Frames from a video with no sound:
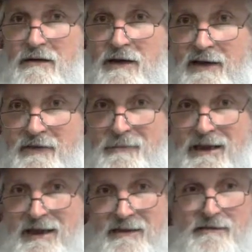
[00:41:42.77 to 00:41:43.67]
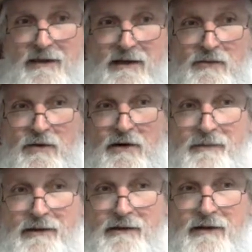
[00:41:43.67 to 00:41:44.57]
as a man and a
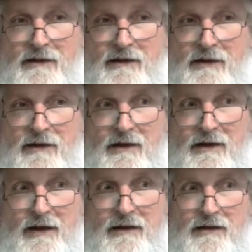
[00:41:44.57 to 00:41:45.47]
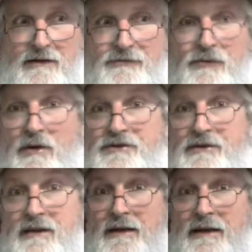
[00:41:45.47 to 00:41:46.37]
woman, and
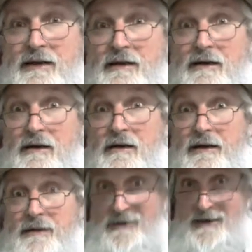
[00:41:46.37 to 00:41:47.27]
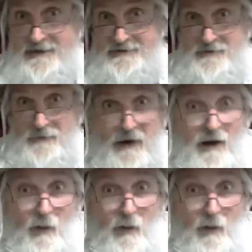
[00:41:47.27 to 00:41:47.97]
unfortunately, it began to grow.